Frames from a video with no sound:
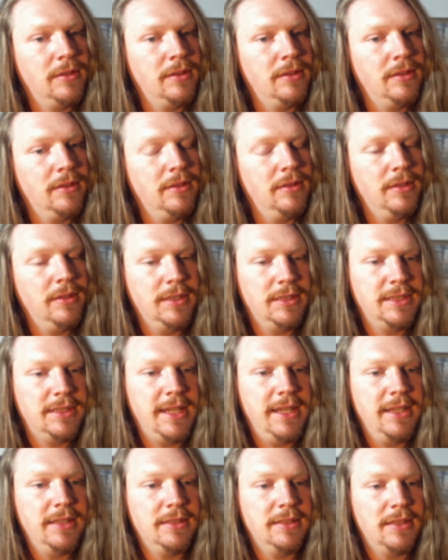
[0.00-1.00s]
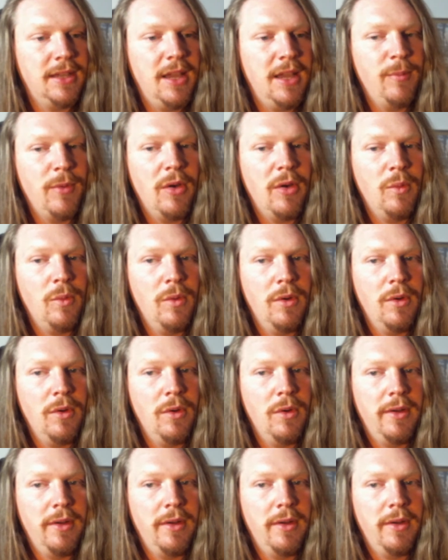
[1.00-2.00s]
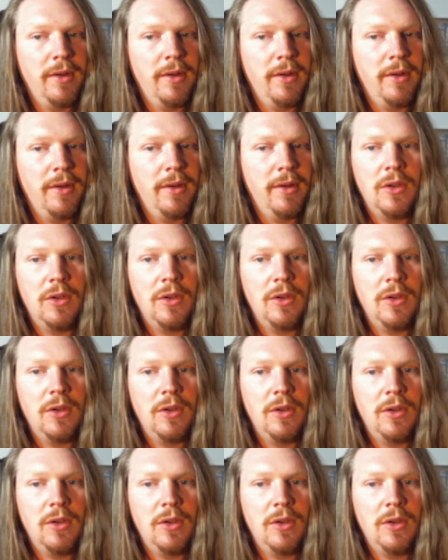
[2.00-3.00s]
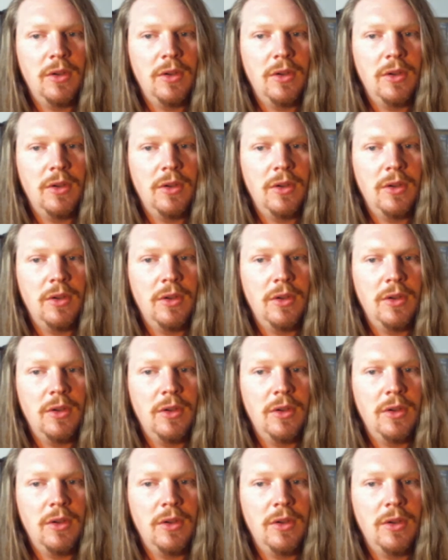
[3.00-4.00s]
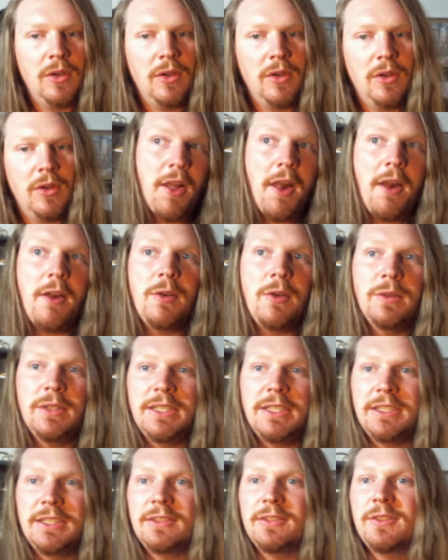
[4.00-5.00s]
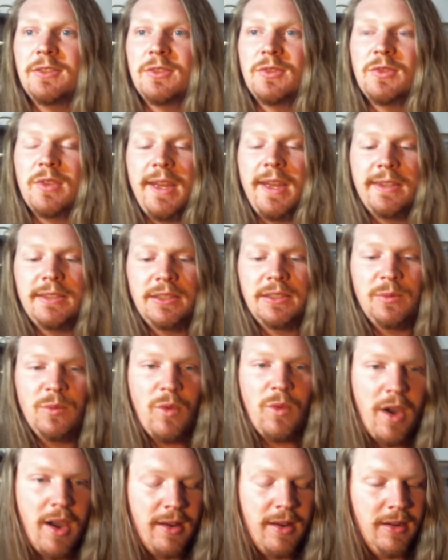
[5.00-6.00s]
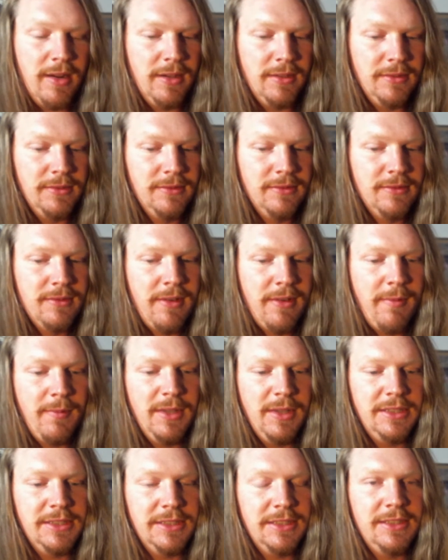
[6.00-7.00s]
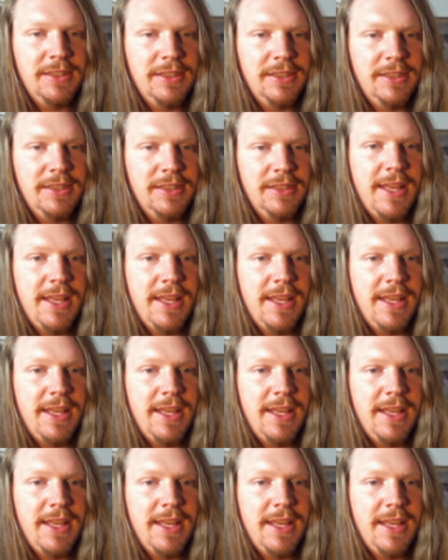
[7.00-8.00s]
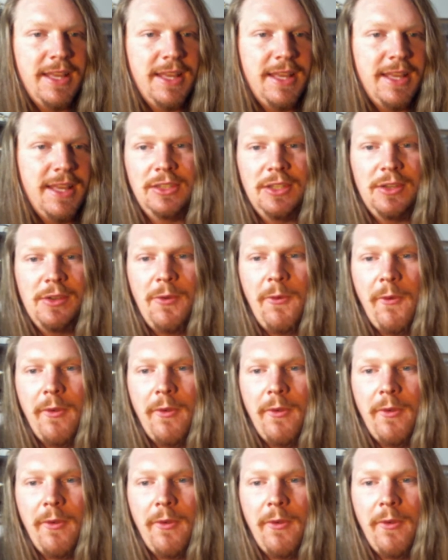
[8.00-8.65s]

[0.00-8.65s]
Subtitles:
Goodness sakes, I'm all wore out, so I'm going to go and drink some water, because that's the healthy thing to do.